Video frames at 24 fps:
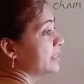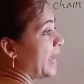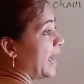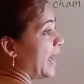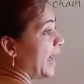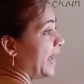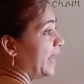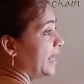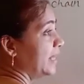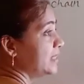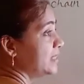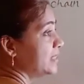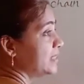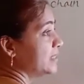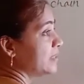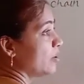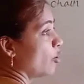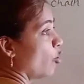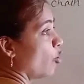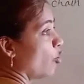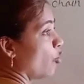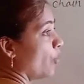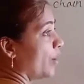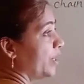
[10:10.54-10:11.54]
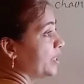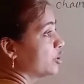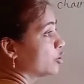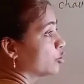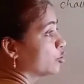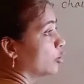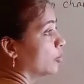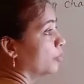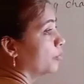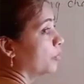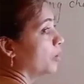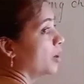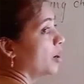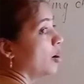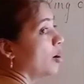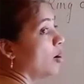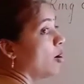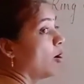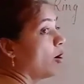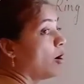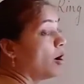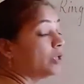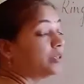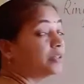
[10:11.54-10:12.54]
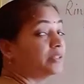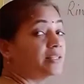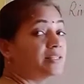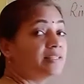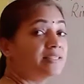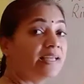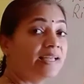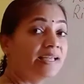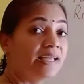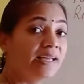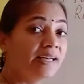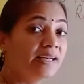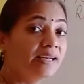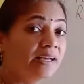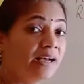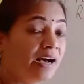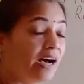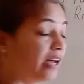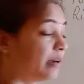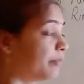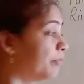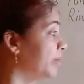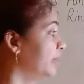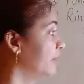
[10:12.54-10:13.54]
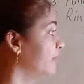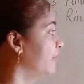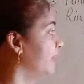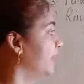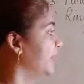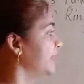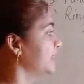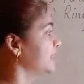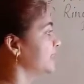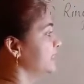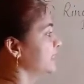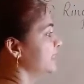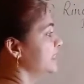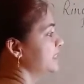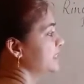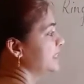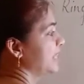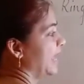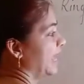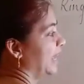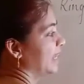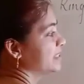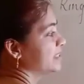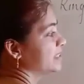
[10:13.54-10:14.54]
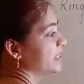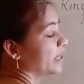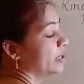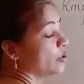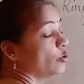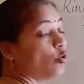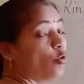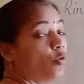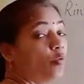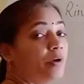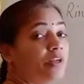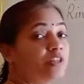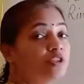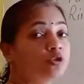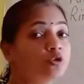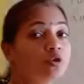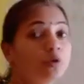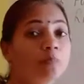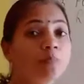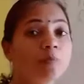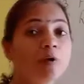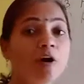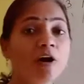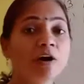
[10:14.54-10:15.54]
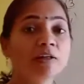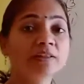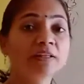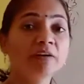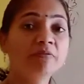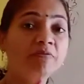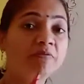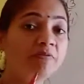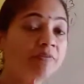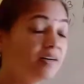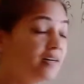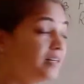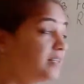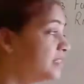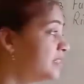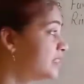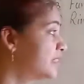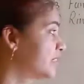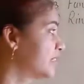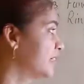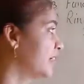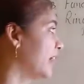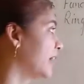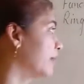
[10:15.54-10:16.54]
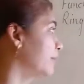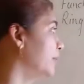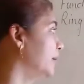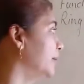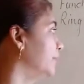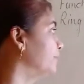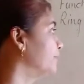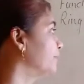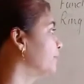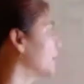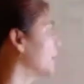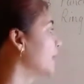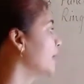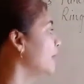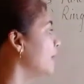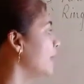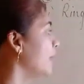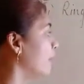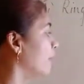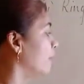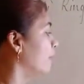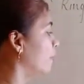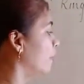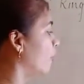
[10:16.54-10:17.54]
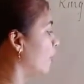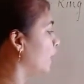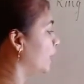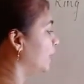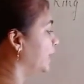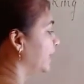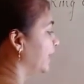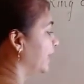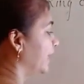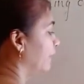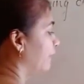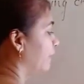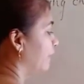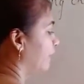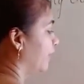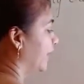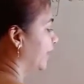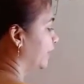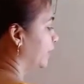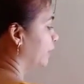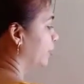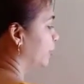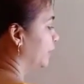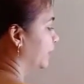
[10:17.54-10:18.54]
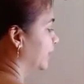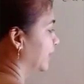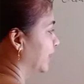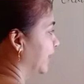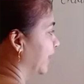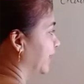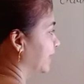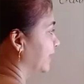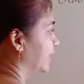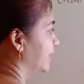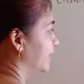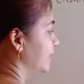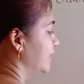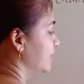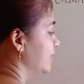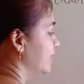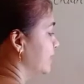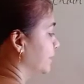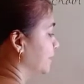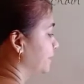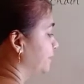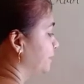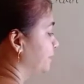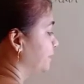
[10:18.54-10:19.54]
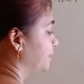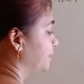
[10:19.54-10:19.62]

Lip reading: has OH group on the second carbon, whereas this has an OH group on the first carbon. What if I do it like this?